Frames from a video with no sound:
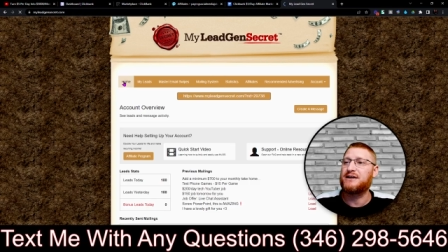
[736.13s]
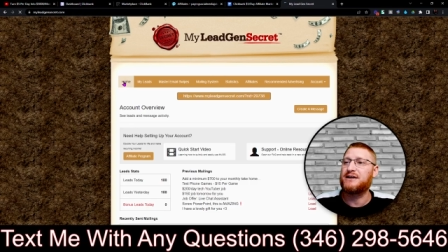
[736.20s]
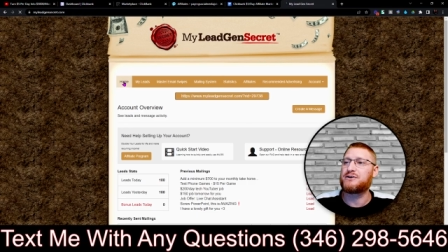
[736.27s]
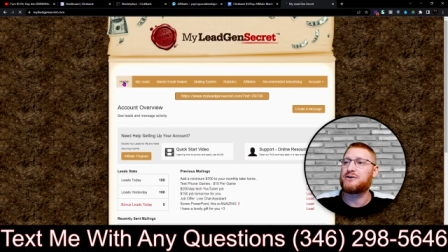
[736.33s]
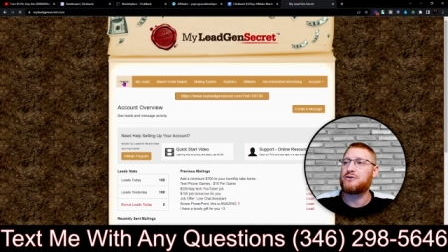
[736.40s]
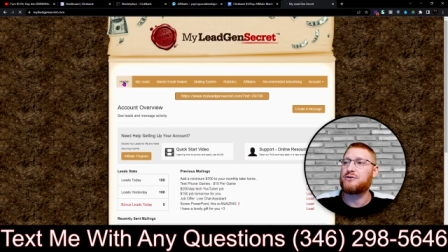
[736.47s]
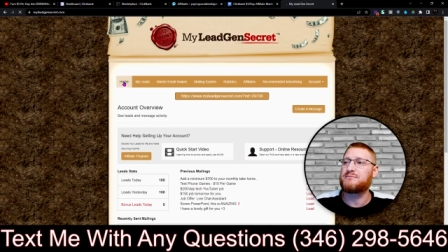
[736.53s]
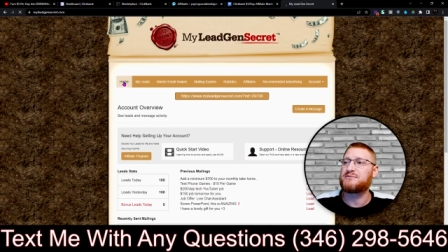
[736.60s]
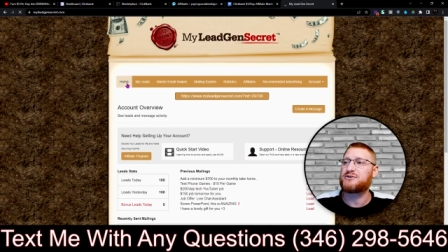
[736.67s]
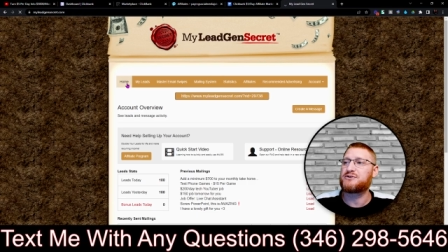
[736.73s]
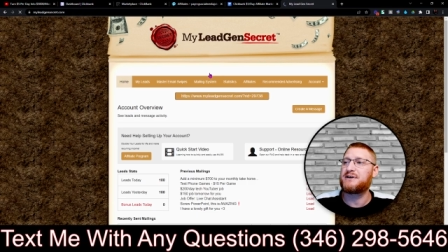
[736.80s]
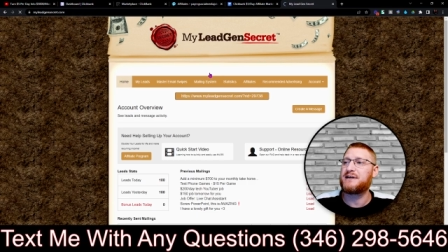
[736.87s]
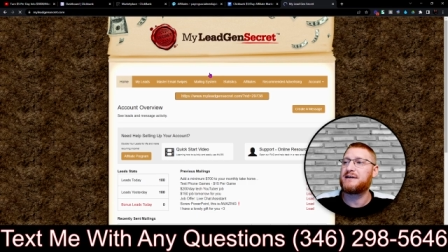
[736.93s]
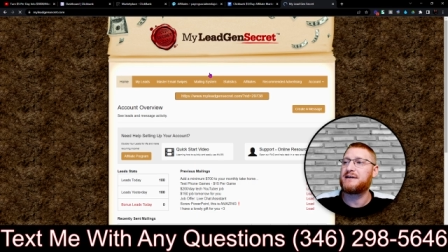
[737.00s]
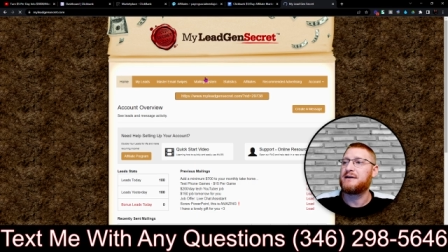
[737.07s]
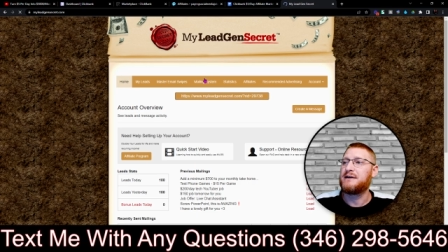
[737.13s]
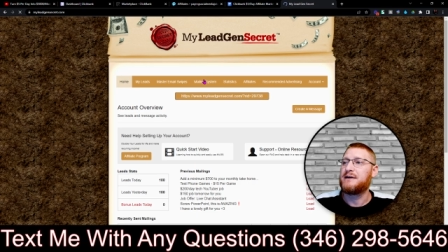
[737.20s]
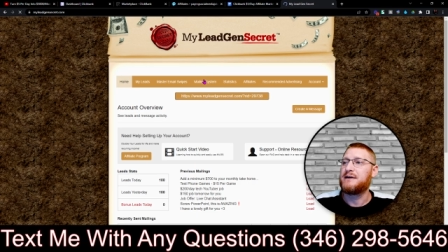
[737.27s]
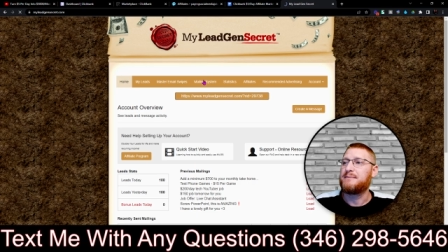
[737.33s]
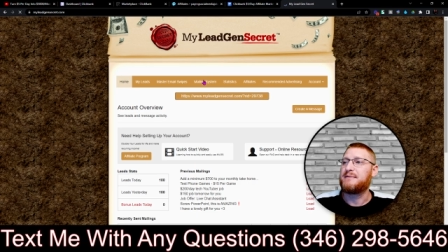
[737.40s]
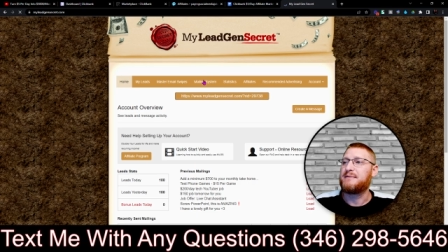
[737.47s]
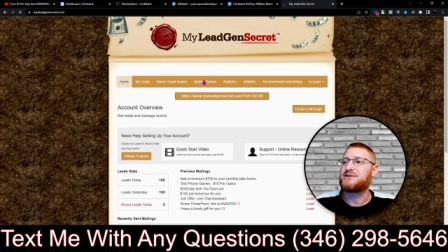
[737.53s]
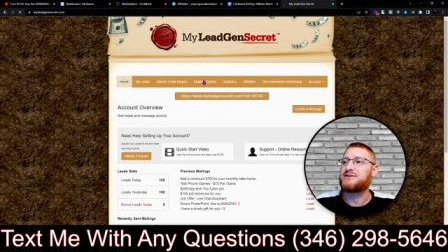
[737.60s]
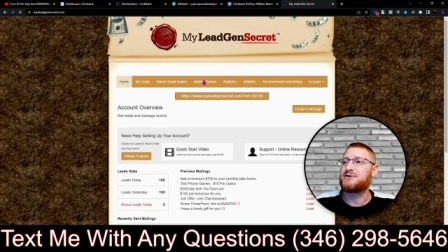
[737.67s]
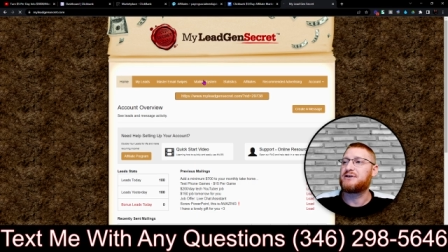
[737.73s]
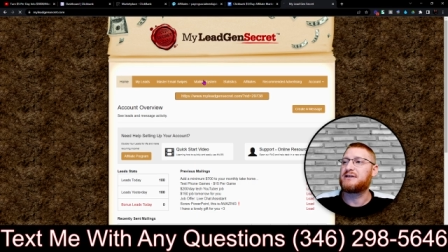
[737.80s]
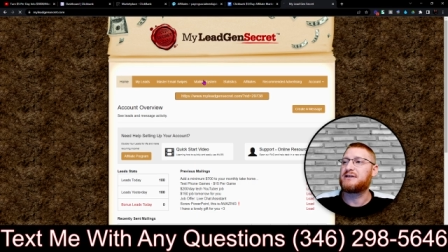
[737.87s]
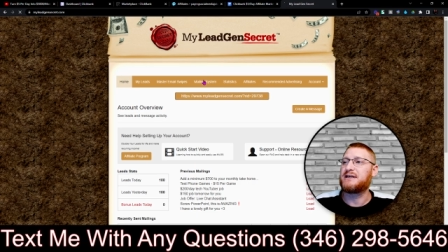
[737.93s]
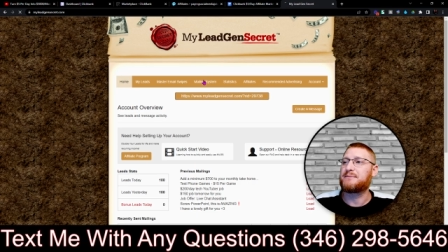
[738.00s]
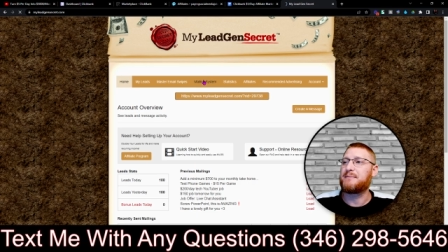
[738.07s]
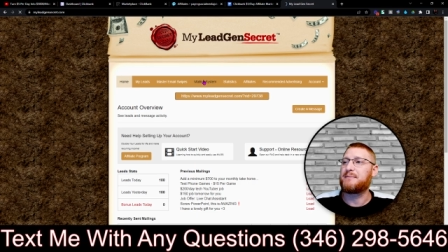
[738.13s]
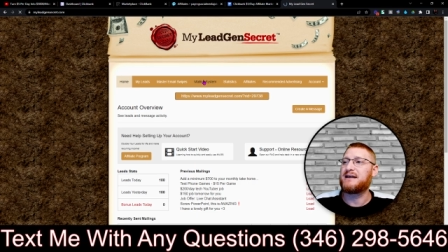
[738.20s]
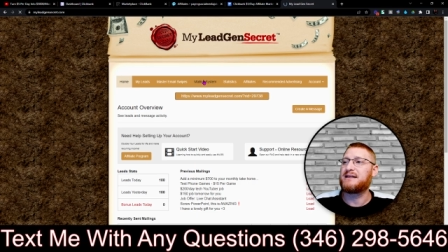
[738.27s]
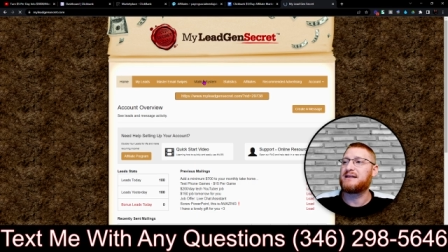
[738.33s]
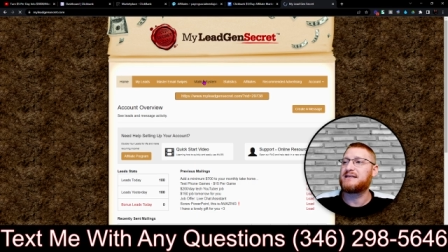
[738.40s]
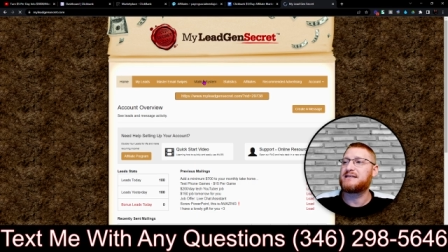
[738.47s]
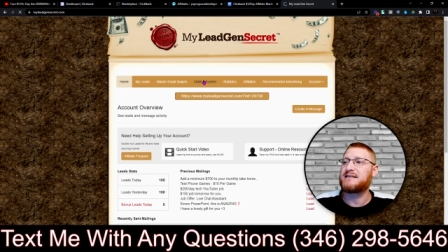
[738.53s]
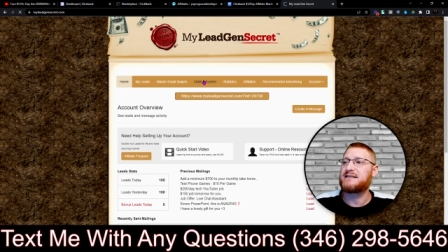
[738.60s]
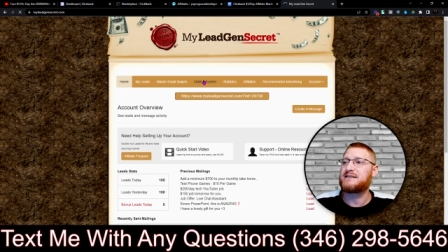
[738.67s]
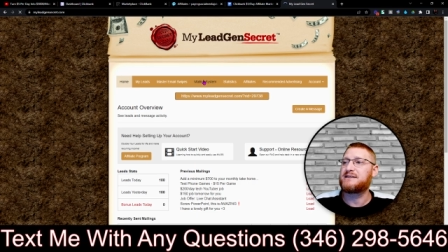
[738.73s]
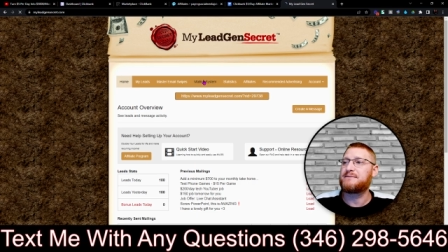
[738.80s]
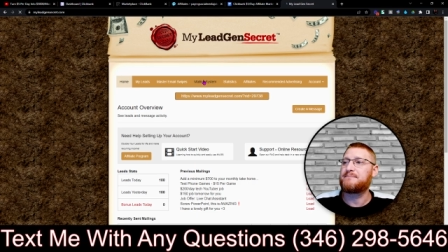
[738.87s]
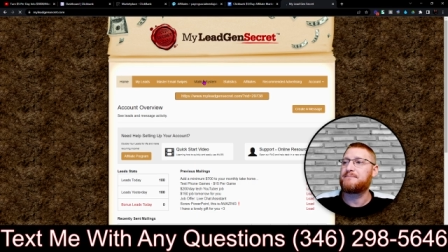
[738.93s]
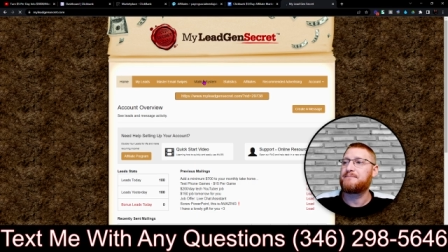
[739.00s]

the home screen. Make sure you click Mailing System.